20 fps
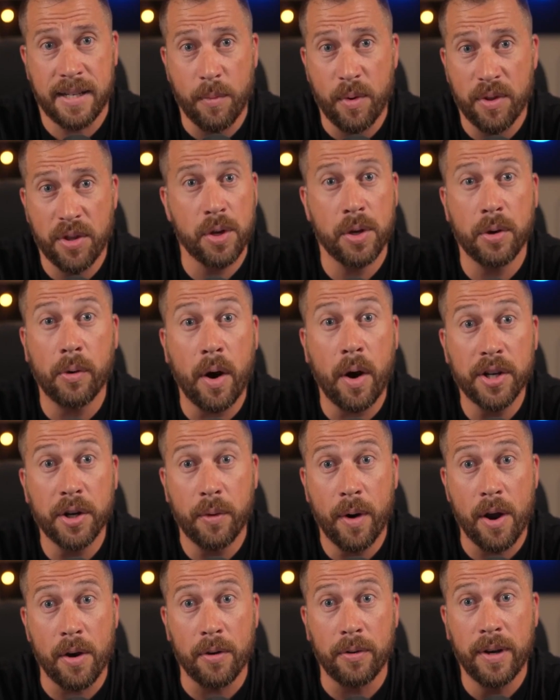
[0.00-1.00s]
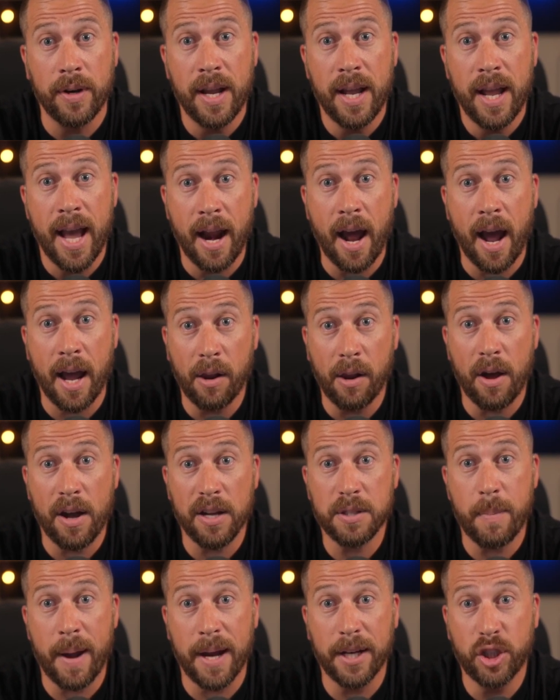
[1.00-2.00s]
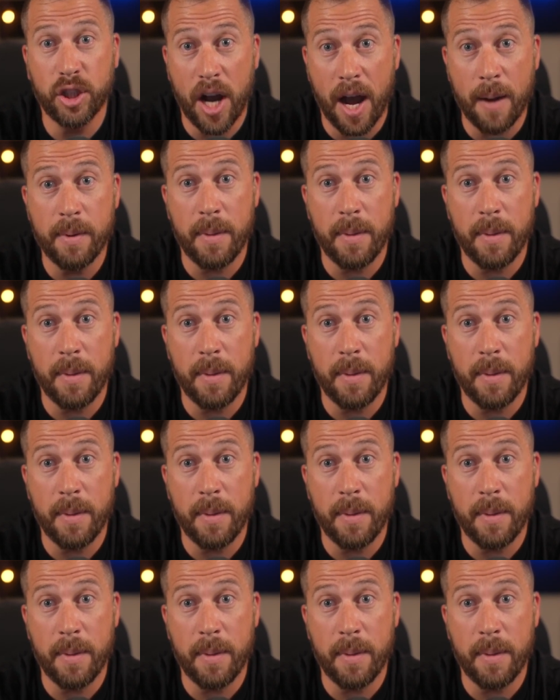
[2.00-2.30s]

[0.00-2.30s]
you. You're on your own. And I lost my job